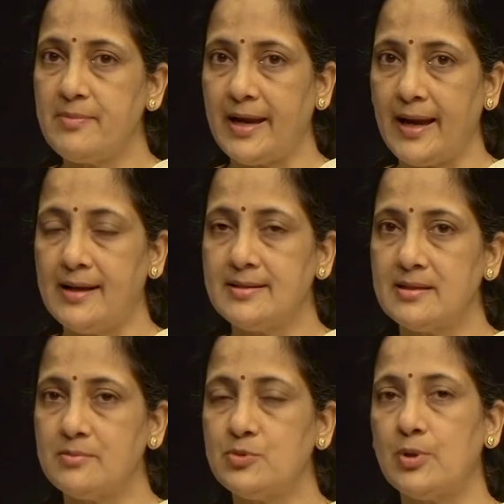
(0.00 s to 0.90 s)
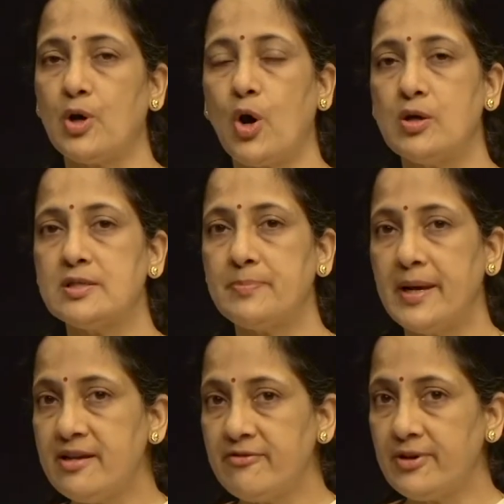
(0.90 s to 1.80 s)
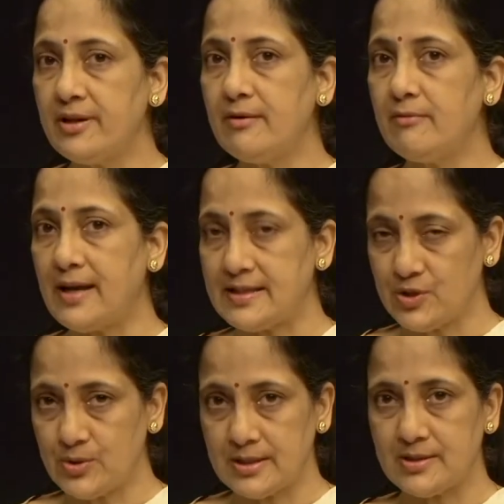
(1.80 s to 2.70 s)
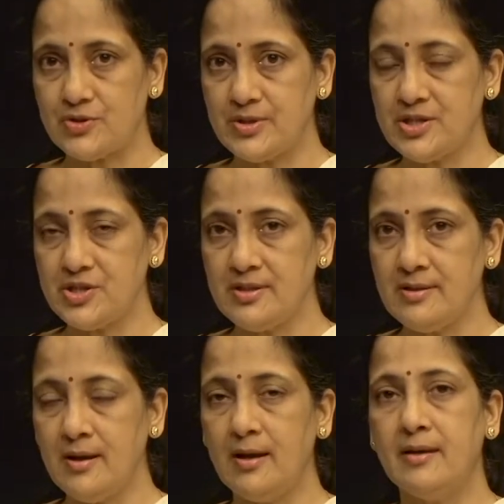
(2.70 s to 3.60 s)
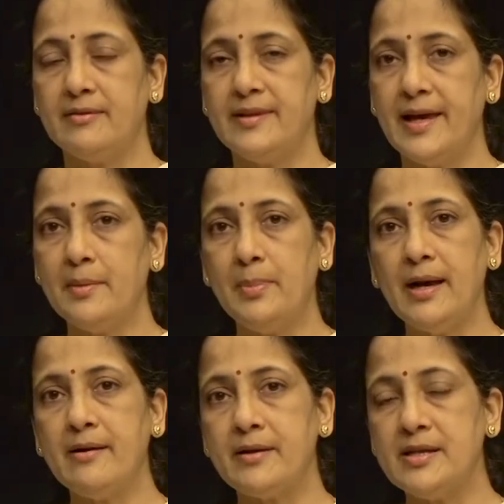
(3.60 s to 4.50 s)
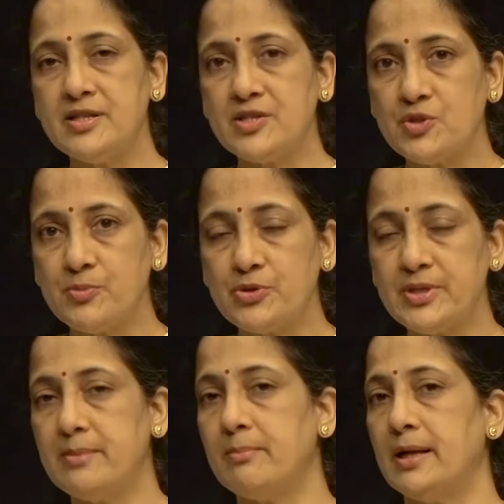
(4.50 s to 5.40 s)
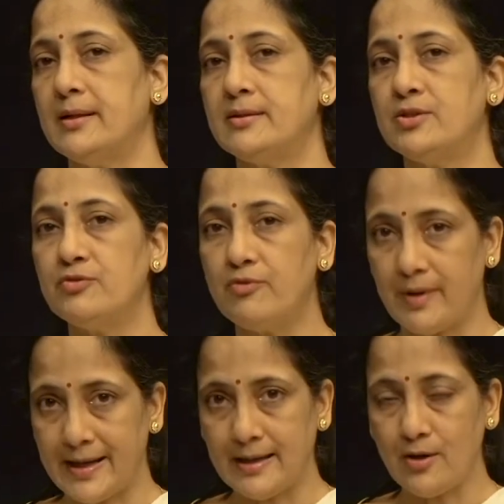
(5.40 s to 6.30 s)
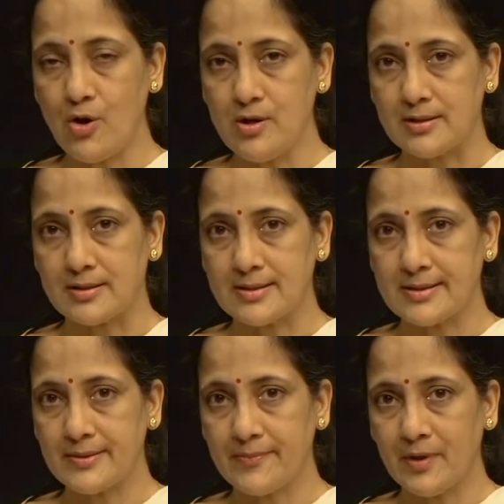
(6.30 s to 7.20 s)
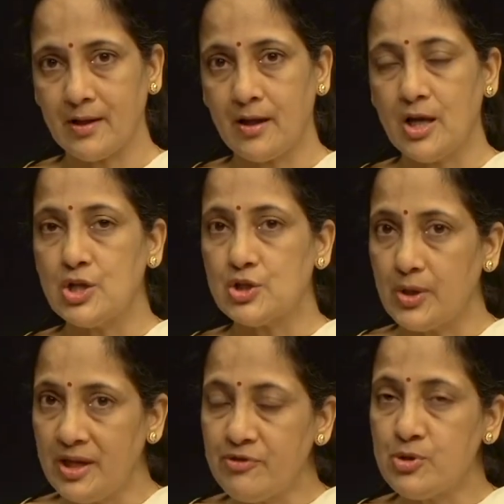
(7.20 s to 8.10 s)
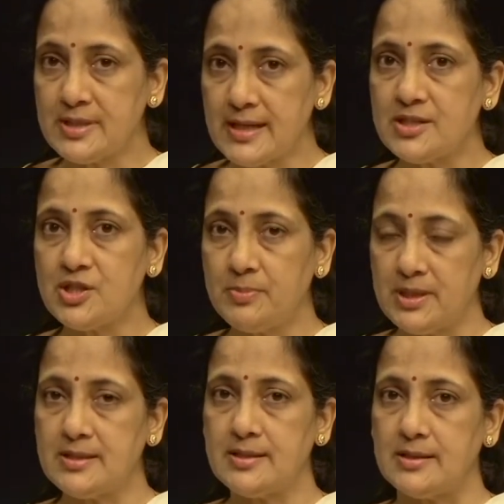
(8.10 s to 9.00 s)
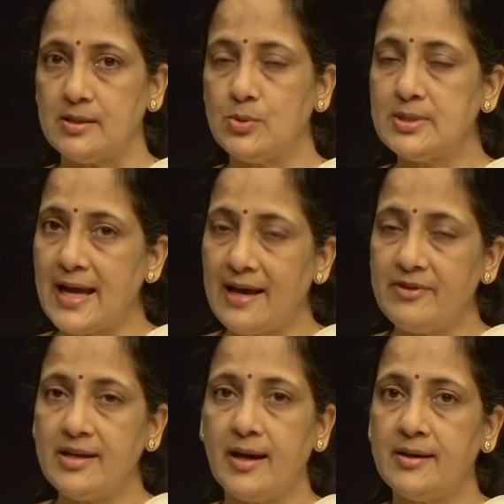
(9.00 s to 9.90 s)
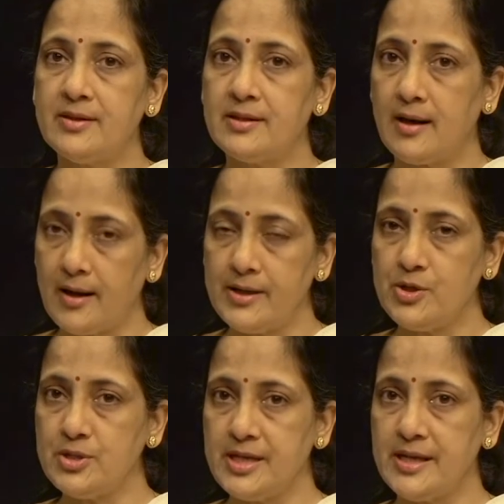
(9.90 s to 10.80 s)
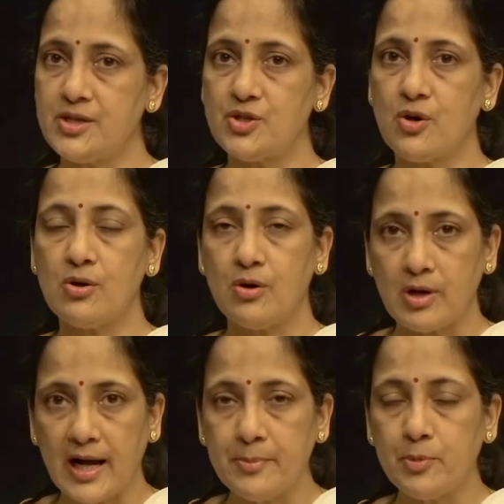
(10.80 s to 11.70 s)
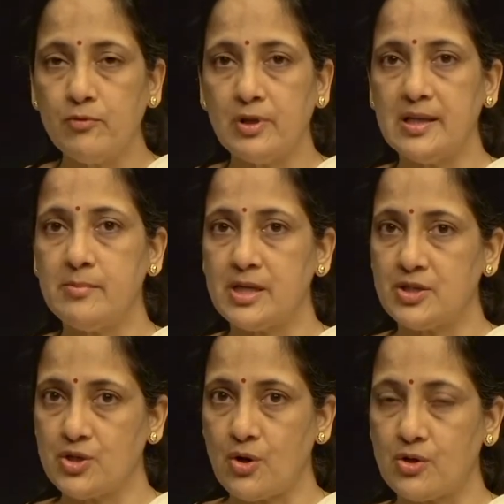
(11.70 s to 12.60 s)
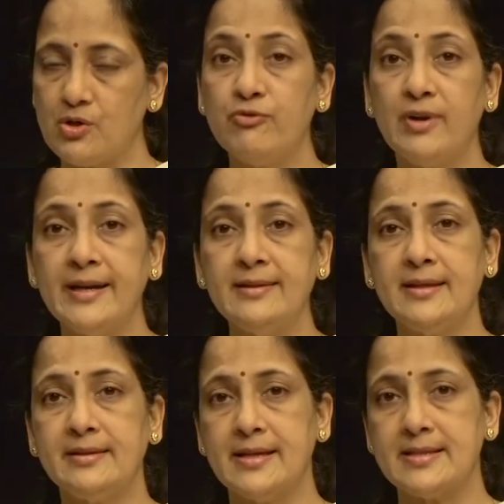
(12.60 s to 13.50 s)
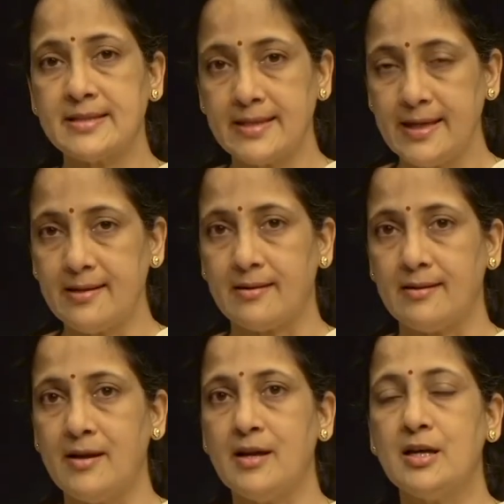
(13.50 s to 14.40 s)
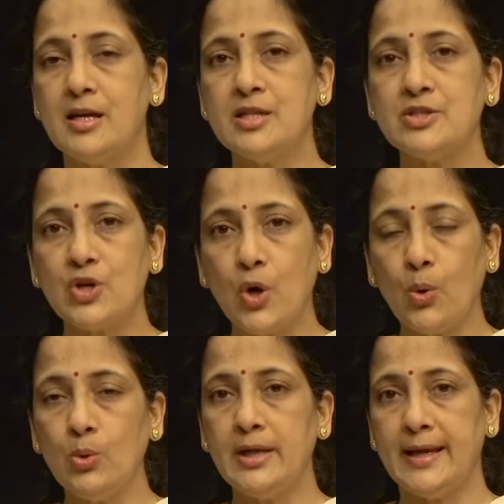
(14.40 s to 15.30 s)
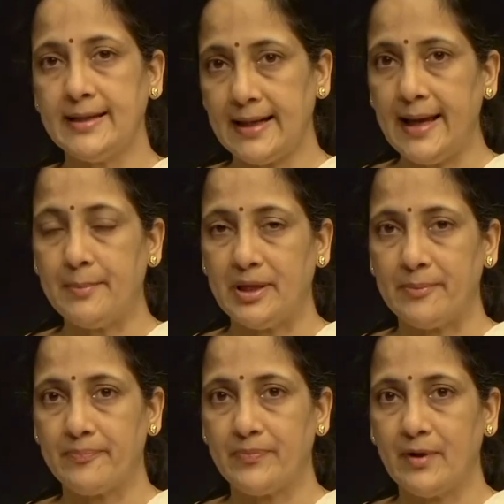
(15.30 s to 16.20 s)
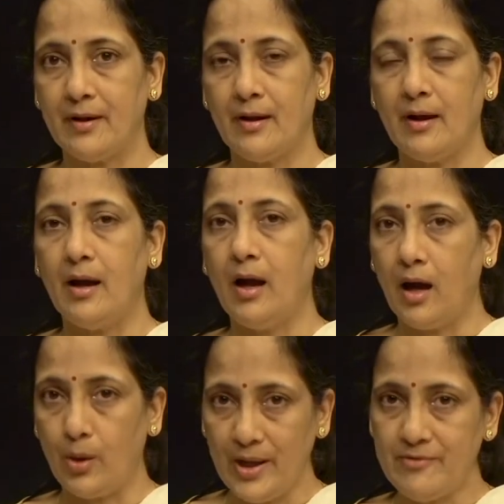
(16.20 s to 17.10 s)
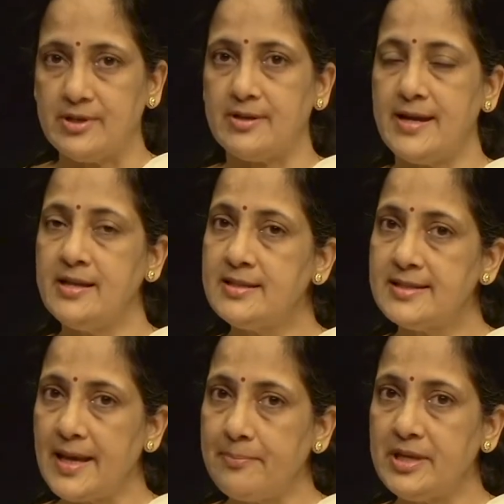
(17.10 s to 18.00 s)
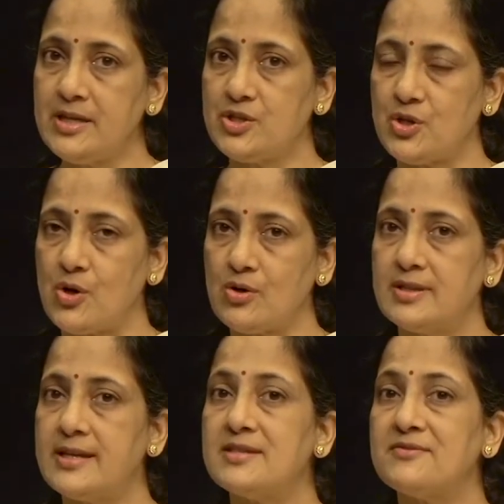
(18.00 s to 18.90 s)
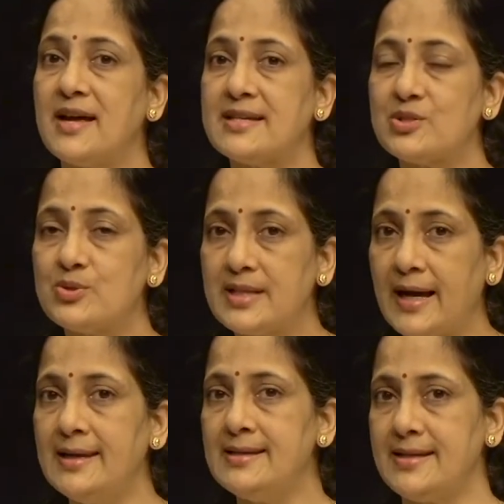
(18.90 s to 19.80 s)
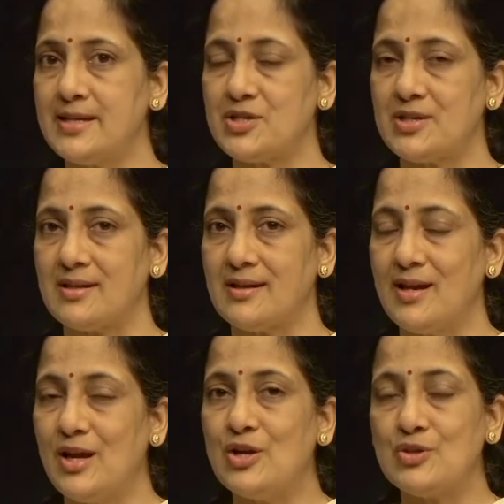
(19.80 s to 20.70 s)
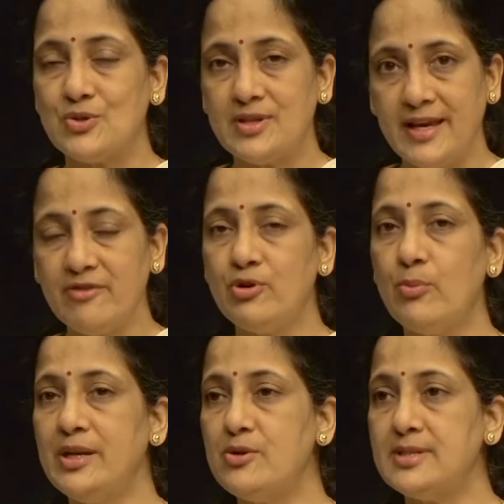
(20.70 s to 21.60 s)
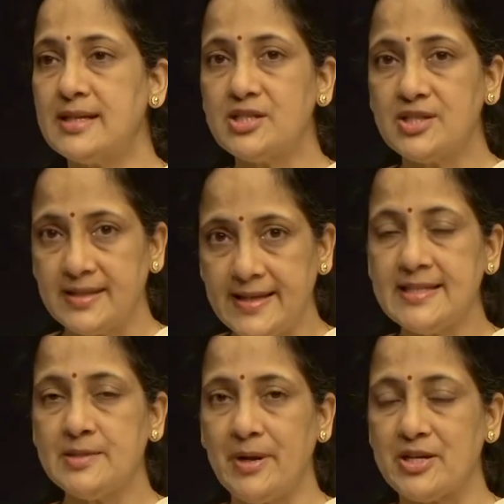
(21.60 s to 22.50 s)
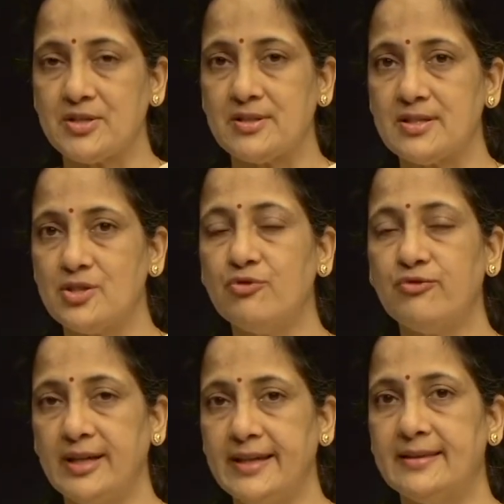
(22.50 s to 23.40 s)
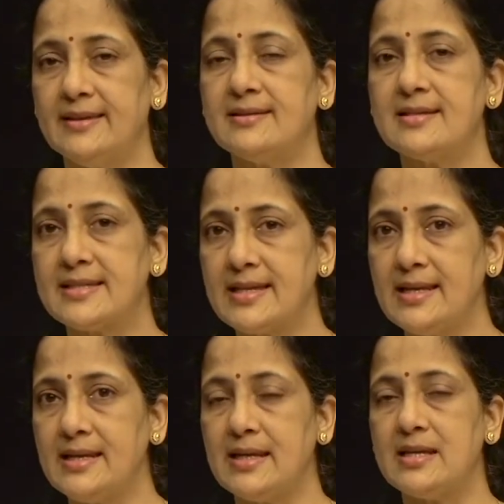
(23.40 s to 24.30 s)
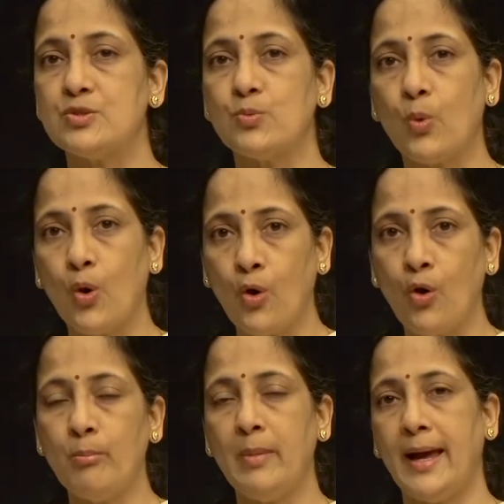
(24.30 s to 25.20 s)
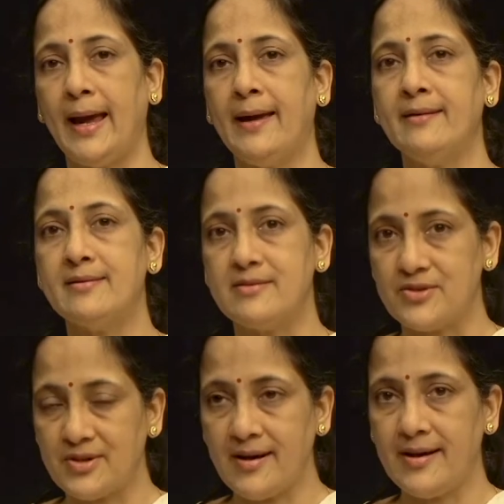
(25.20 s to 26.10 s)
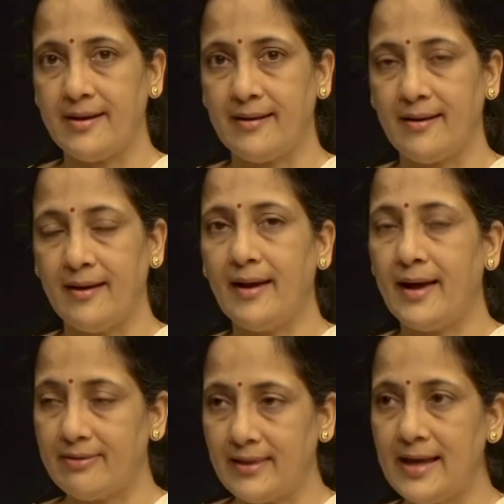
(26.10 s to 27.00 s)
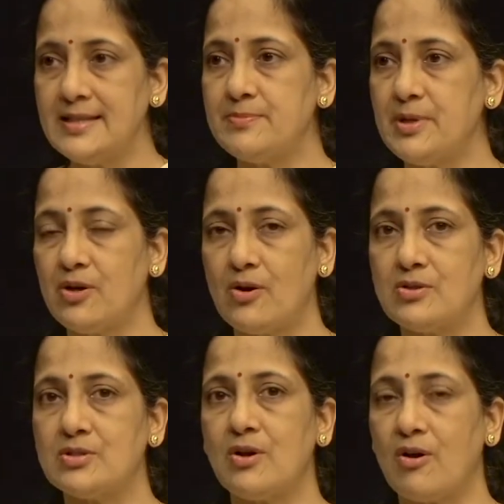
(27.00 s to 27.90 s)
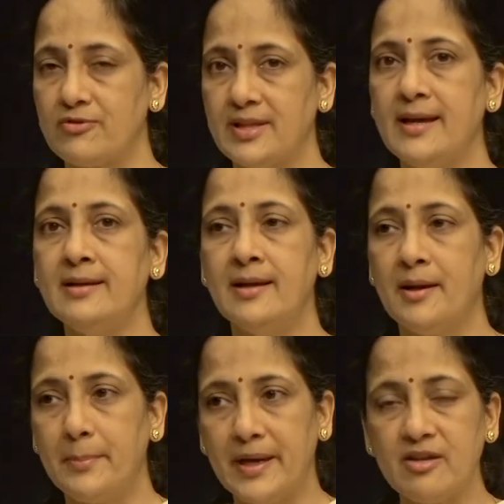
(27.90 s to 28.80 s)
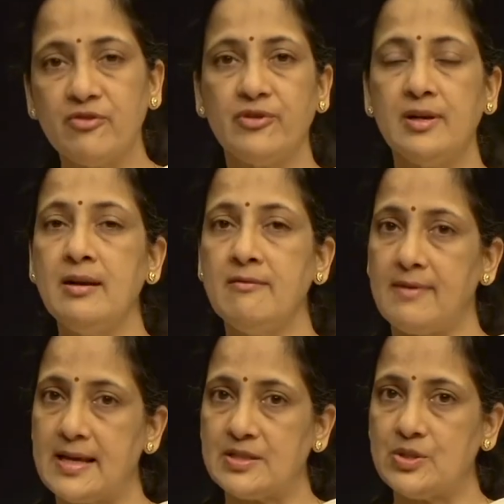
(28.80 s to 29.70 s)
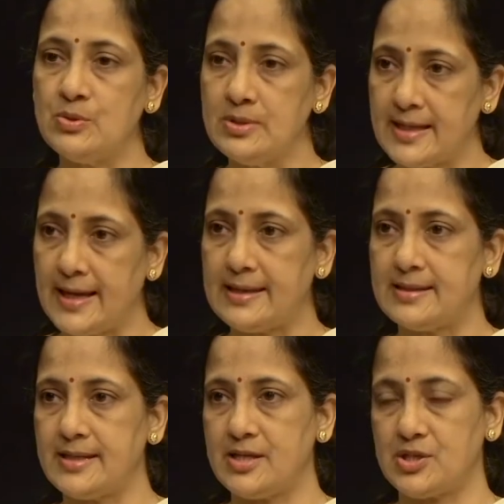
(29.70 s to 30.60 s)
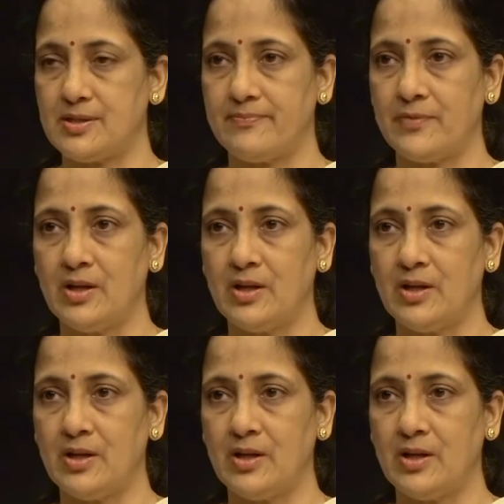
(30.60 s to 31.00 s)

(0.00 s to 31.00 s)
mechanisms will cause peripheral vasoconstriction, thereby redistributing blood to the vital organs. So, if you touch a person who is having either a cardiogenic shock or a hypovolemic shock, you find that their skin is cold and clammy. However, in septic shock, there is vasodilatation. So, therefore, when you touch these patients, you find that the skin is warm and dry, and that's because of that peripheral vasodilatation.